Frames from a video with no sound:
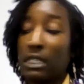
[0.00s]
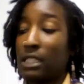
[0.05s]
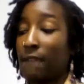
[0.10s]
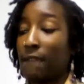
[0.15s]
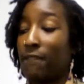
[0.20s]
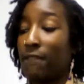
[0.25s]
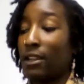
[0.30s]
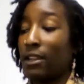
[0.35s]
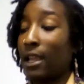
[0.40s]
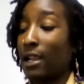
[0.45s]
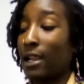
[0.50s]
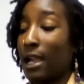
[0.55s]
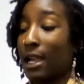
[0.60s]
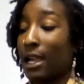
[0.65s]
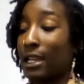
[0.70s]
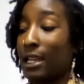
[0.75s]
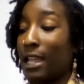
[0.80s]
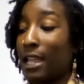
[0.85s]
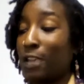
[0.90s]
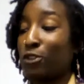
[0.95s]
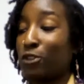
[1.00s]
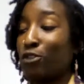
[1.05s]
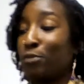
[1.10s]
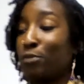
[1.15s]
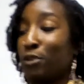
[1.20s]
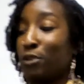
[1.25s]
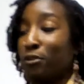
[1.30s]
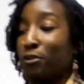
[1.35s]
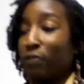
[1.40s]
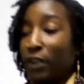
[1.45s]
because I feel like I got a lot of
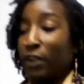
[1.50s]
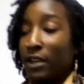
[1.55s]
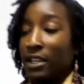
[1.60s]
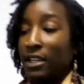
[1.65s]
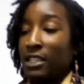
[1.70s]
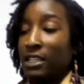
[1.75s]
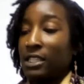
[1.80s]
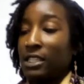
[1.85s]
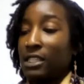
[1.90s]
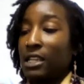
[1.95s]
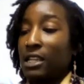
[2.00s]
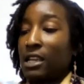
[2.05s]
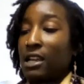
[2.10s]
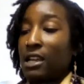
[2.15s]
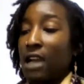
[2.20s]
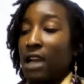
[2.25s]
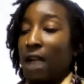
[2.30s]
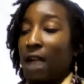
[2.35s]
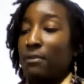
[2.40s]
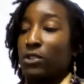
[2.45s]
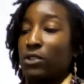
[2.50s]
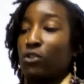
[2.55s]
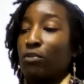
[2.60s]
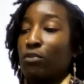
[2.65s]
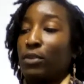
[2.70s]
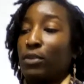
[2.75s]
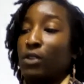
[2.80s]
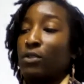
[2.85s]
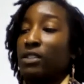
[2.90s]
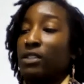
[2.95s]
Scorpio friends. I'm a
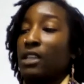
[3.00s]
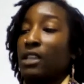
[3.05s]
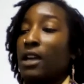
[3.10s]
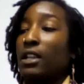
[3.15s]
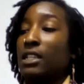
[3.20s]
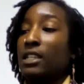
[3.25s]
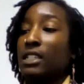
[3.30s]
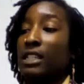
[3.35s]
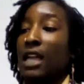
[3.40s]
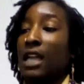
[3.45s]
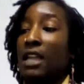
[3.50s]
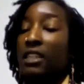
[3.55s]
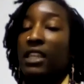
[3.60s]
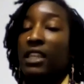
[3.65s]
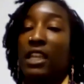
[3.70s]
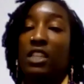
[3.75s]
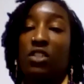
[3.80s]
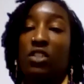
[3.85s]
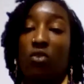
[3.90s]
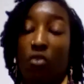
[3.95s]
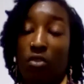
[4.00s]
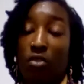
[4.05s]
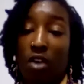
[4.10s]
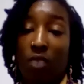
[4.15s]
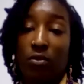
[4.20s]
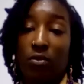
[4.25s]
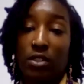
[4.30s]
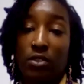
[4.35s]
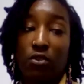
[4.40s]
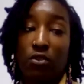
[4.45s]
Scorpio sign. There's a lot of things going
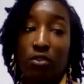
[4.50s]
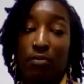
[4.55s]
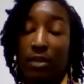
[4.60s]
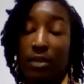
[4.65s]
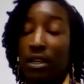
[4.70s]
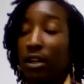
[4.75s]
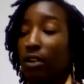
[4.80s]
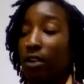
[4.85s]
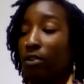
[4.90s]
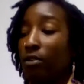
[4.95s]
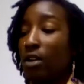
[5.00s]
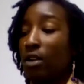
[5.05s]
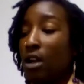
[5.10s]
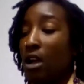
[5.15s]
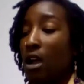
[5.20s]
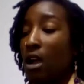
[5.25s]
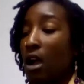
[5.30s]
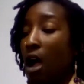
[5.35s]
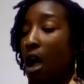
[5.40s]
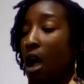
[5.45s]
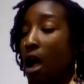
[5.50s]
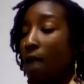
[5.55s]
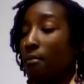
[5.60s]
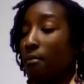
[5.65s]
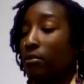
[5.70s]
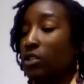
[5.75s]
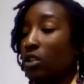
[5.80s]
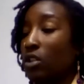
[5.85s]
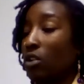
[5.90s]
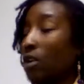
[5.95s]
on with Scorpio.
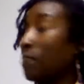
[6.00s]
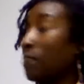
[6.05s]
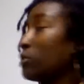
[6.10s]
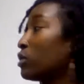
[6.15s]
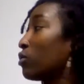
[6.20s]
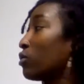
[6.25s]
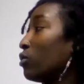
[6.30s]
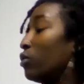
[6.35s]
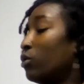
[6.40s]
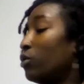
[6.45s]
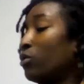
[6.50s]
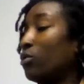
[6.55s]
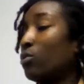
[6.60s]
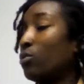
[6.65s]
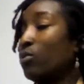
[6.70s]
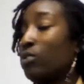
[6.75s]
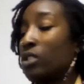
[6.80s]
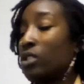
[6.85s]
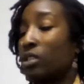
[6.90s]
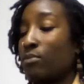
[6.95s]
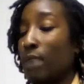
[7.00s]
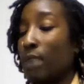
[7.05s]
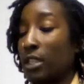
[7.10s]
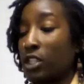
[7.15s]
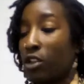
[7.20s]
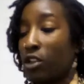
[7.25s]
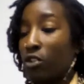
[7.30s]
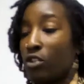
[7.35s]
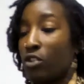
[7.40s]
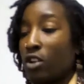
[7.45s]
Um, so I'm just going to use my
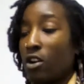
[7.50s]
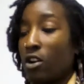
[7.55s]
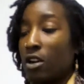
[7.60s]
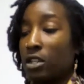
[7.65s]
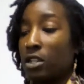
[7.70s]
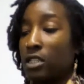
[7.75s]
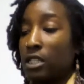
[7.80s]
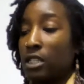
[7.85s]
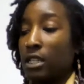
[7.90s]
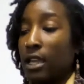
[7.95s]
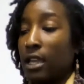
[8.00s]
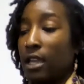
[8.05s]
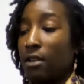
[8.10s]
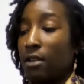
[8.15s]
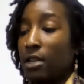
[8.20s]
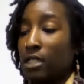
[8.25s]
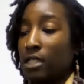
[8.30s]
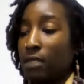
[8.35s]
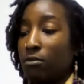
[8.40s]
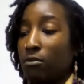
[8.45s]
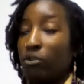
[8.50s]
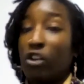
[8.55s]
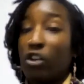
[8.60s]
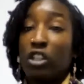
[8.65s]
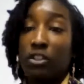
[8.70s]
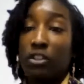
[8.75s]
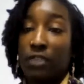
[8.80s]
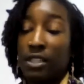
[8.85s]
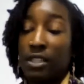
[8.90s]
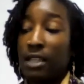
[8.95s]
tarot cards today as I'm
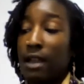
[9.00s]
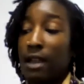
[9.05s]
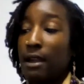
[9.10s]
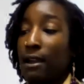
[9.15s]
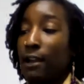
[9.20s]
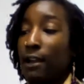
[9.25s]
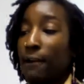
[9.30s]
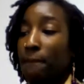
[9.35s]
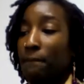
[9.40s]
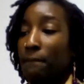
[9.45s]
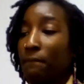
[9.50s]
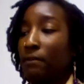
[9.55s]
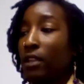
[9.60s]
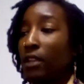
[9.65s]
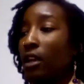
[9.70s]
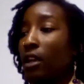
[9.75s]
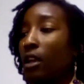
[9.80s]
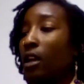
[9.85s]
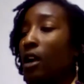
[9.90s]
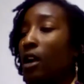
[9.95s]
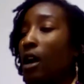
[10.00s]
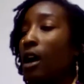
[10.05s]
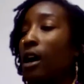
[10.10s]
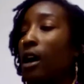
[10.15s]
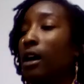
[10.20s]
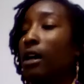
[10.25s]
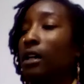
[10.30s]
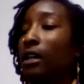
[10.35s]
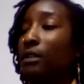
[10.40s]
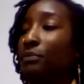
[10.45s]
crunched for time.
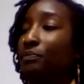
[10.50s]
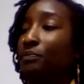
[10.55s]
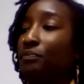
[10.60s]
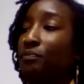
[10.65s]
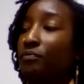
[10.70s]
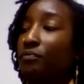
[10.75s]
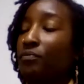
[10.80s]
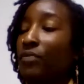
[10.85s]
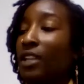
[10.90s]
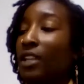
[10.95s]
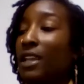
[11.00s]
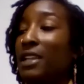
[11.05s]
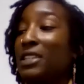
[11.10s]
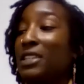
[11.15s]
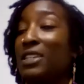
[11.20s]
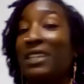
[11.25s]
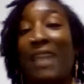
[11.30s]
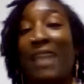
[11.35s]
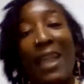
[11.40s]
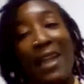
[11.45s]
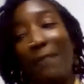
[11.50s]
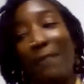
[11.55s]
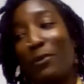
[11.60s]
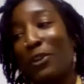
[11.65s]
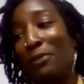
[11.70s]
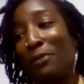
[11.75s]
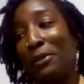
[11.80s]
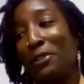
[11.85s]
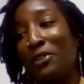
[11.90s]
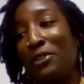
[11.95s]
Um, and today I'm
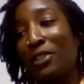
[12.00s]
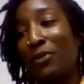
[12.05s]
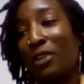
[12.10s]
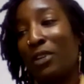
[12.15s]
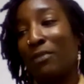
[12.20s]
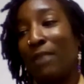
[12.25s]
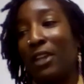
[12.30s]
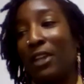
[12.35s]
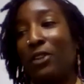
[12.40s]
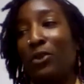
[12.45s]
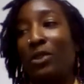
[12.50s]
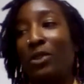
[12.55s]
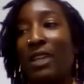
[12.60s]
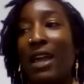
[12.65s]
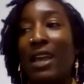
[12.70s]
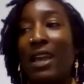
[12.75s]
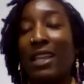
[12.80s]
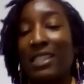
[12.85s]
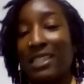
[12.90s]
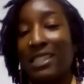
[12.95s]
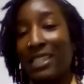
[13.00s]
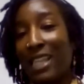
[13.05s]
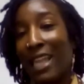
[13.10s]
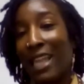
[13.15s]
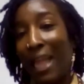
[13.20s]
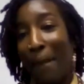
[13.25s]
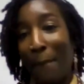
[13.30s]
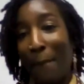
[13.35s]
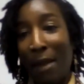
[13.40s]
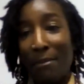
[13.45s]
going to be using one of my new decks,
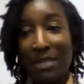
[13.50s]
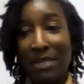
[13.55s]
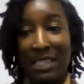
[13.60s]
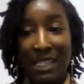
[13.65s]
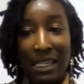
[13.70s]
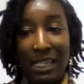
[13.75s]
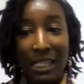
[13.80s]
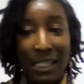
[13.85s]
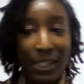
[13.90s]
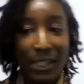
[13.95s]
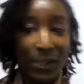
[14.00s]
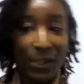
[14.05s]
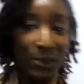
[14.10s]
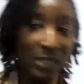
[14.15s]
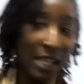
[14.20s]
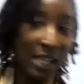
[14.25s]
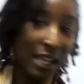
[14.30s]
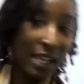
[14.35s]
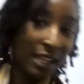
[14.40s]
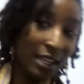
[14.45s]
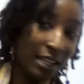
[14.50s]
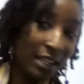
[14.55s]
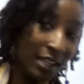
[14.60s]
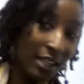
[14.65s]
my Miss Cleo deck.